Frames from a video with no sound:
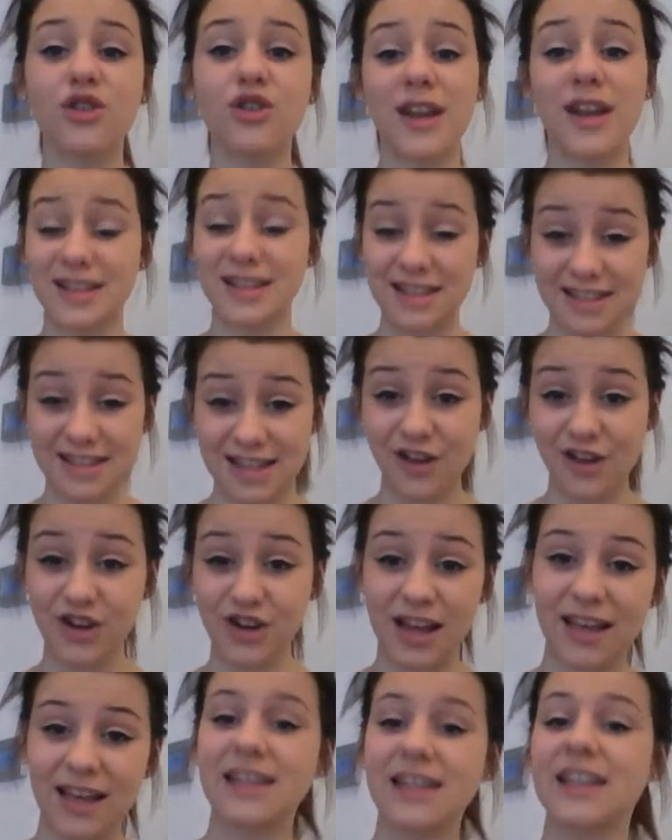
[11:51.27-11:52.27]

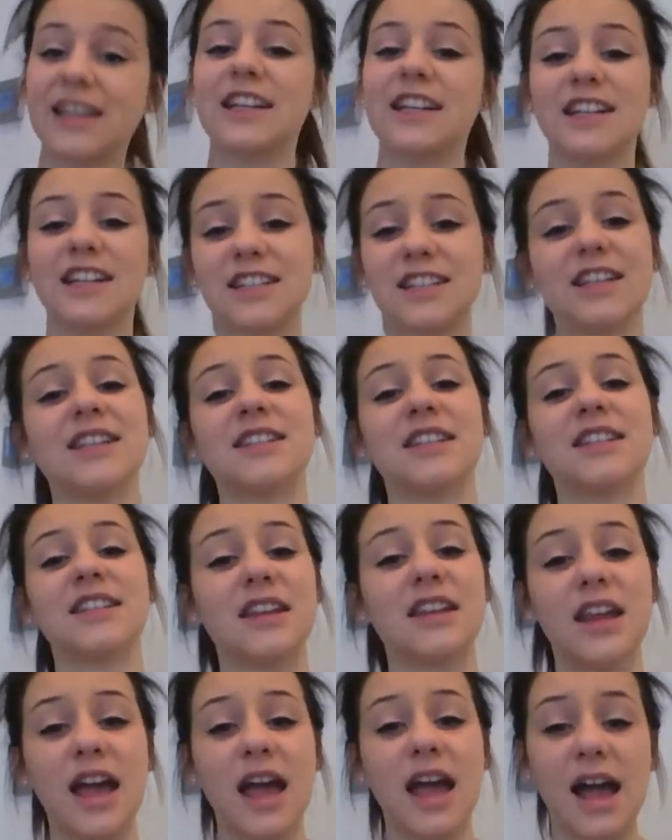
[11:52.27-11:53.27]
necessarily seen as
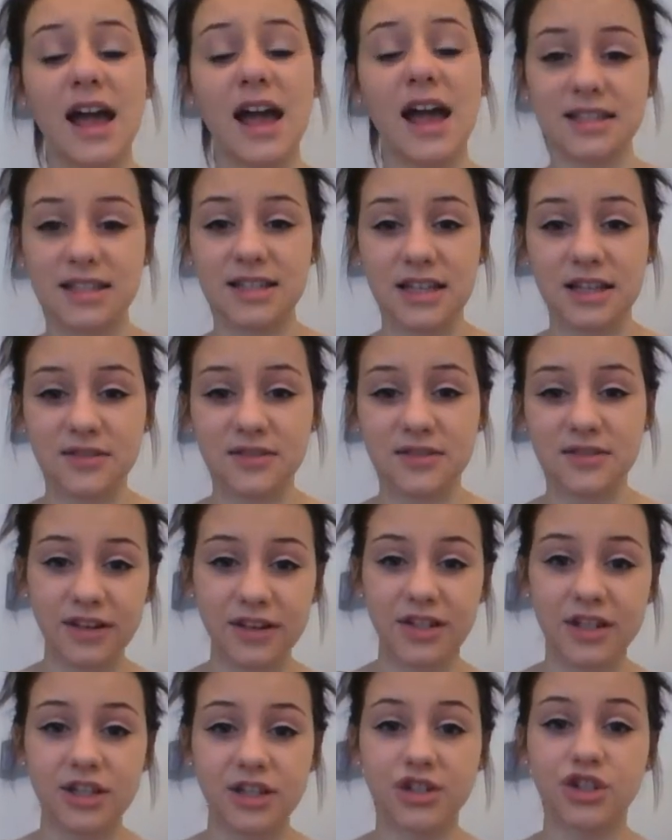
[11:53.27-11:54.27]
a
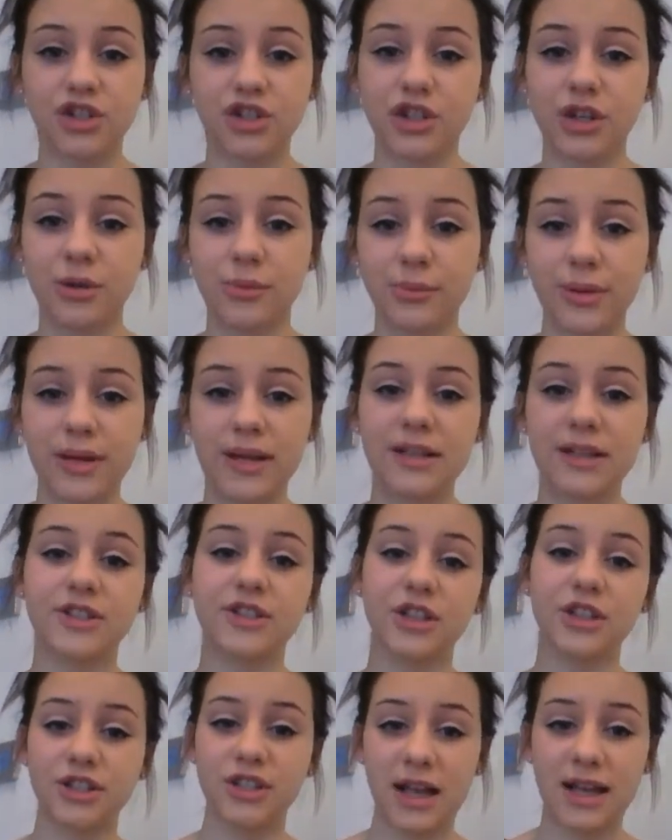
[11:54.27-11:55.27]
disadvantage to companies
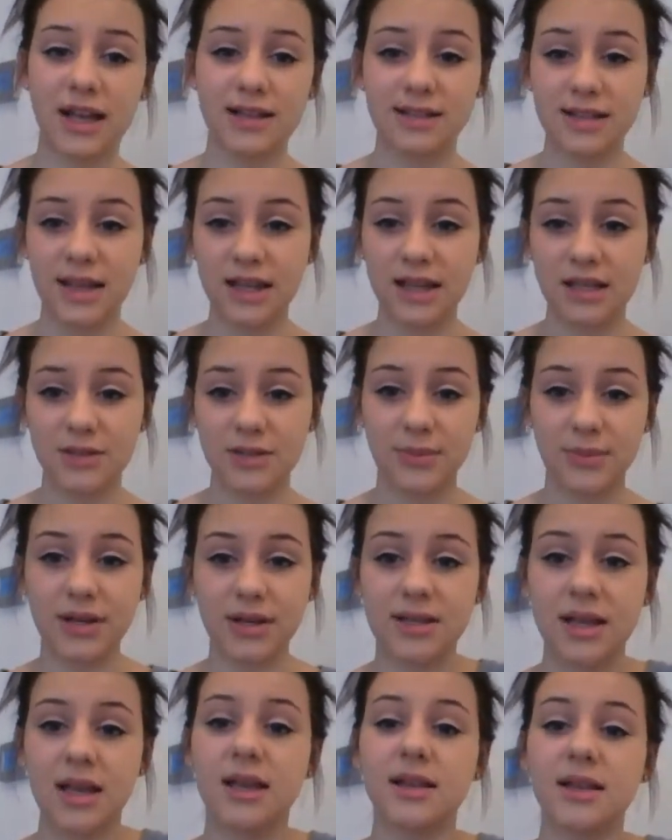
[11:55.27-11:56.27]
such as
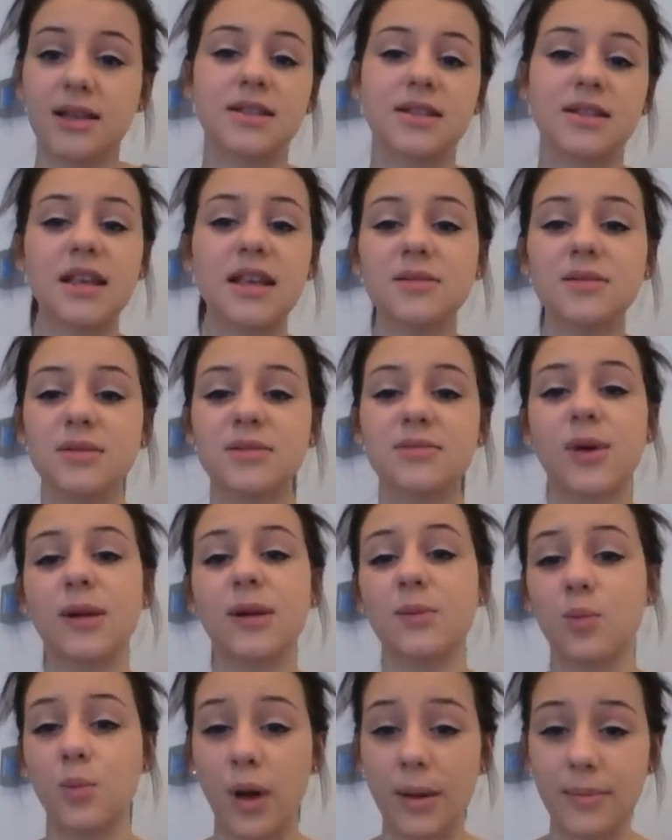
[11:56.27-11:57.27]
Sainsbury's. The Sainsbury's
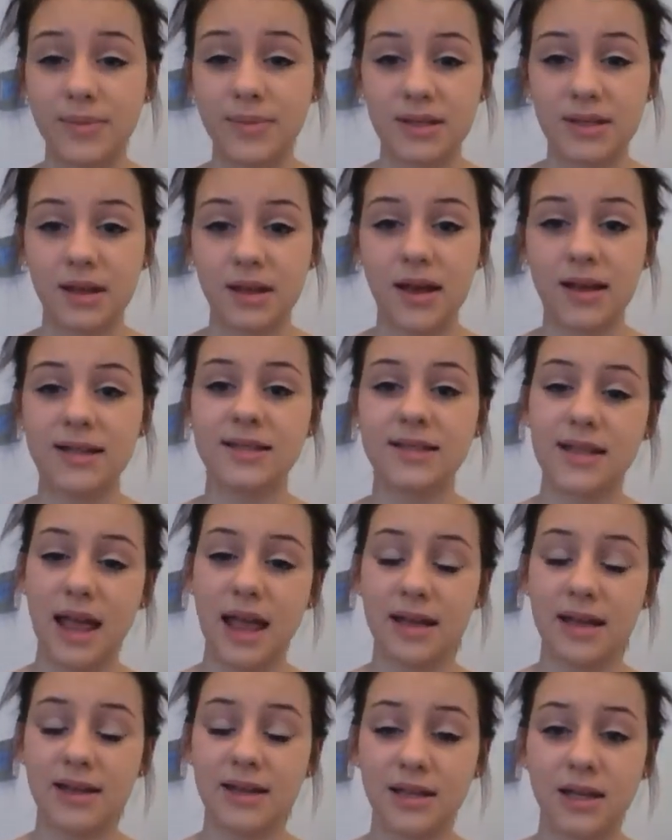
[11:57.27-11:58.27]
website
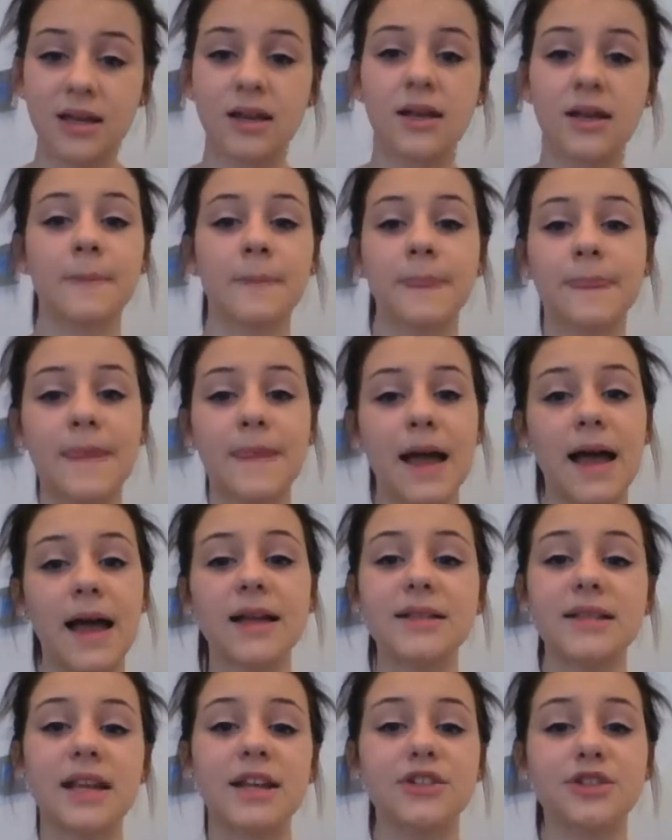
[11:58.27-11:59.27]
said
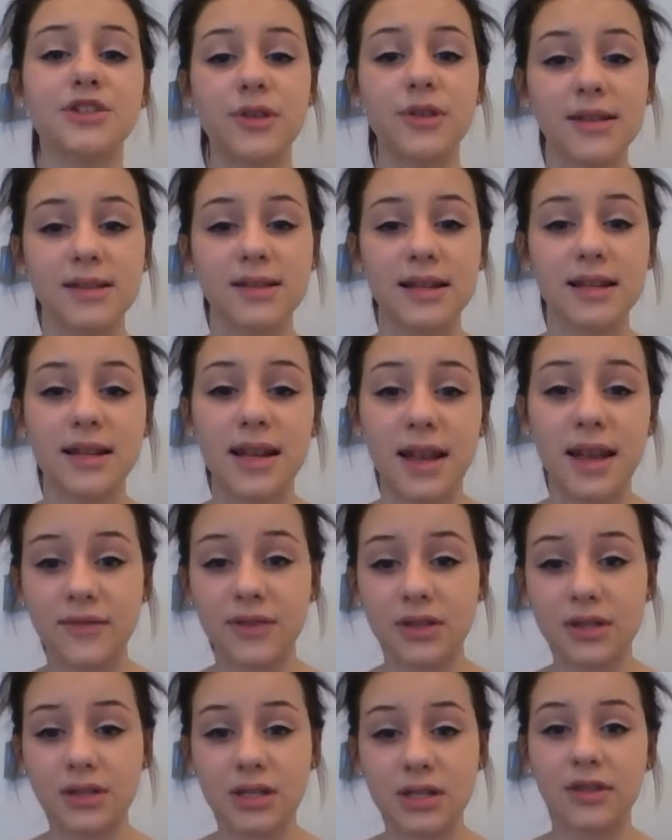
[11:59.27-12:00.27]
that in
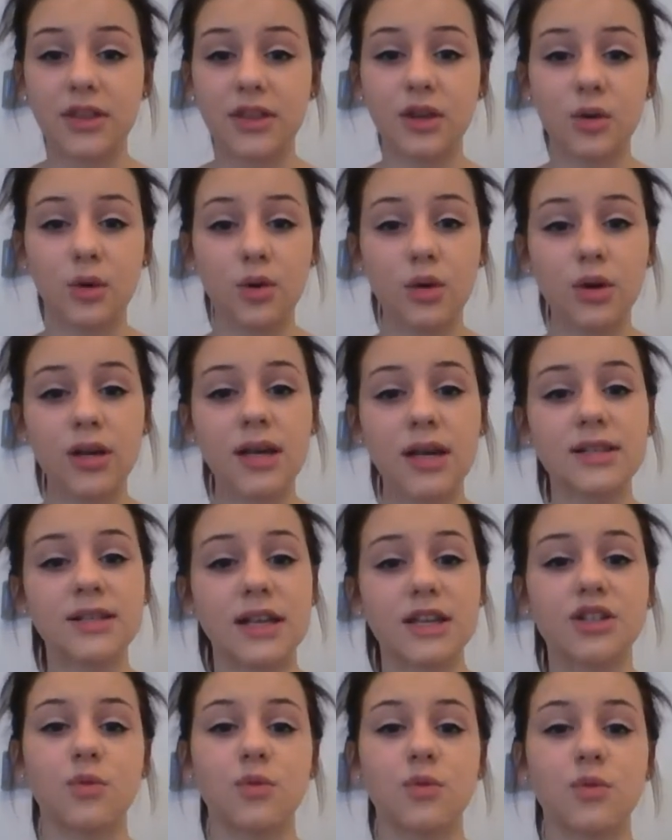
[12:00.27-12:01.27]
2011 the
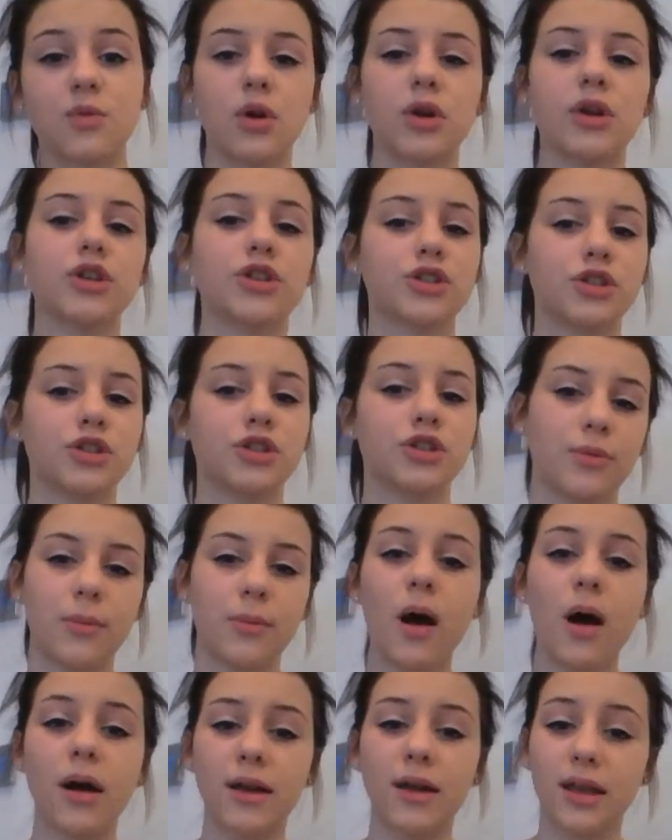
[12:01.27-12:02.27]
organisation won
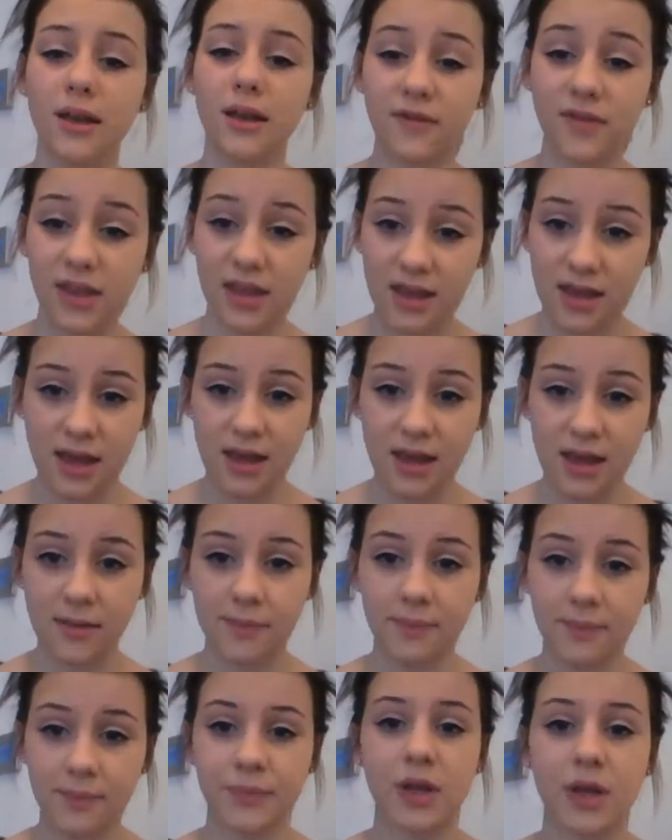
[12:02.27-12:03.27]
Supermarket of the Year,
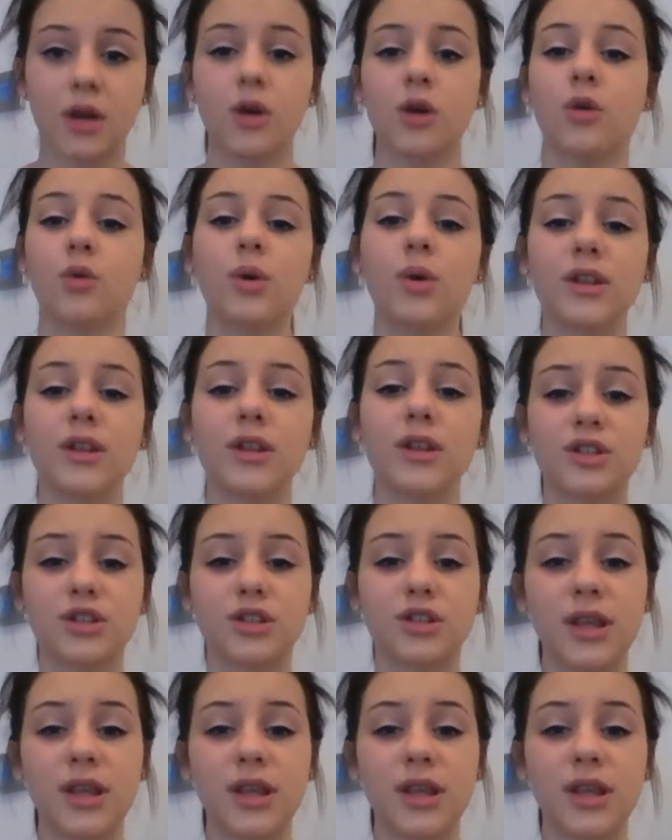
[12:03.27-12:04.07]
which